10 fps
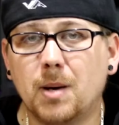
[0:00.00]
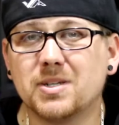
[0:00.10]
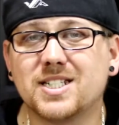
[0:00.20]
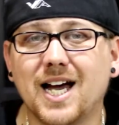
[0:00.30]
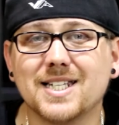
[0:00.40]

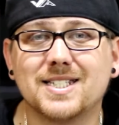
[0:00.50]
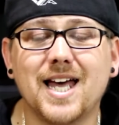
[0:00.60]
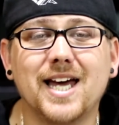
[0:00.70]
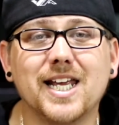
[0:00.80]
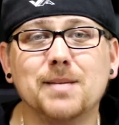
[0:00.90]
besides
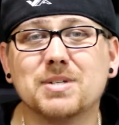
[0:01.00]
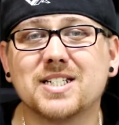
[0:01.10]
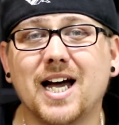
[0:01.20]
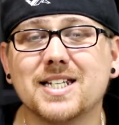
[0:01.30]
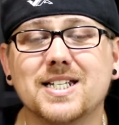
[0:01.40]
that, and
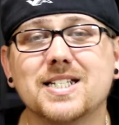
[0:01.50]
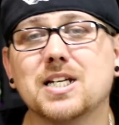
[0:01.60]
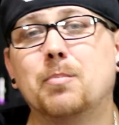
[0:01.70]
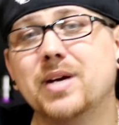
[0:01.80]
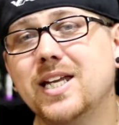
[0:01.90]
besides his
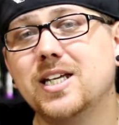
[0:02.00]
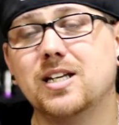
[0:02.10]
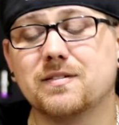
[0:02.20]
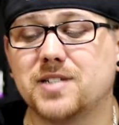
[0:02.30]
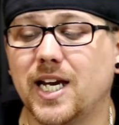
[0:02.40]
opinion
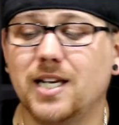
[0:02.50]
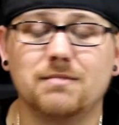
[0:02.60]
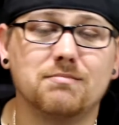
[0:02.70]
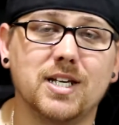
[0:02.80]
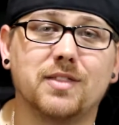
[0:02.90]
of
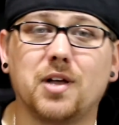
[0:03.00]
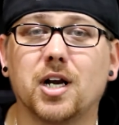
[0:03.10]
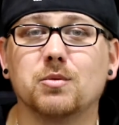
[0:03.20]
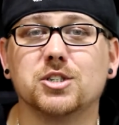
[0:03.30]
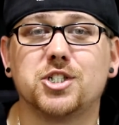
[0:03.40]
saying he thought
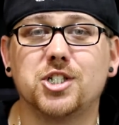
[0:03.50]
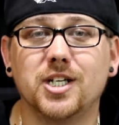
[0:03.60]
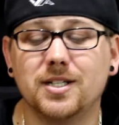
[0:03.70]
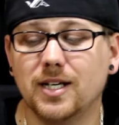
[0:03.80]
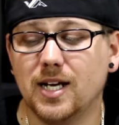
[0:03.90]
it was
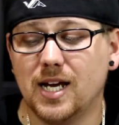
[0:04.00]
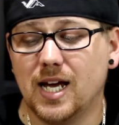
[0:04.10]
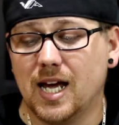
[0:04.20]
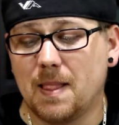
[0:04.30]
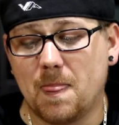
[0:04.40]
shit,
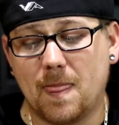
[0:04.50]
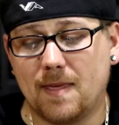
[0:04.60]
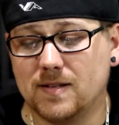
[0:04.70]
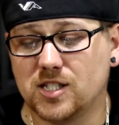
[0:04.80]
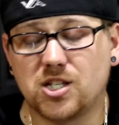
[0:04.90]

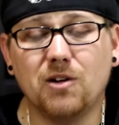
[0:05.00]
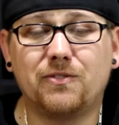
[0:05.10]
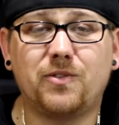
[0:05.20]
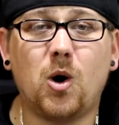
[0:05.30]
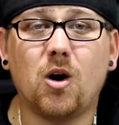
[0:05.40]
so
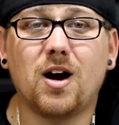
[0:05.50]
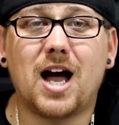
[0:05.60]
far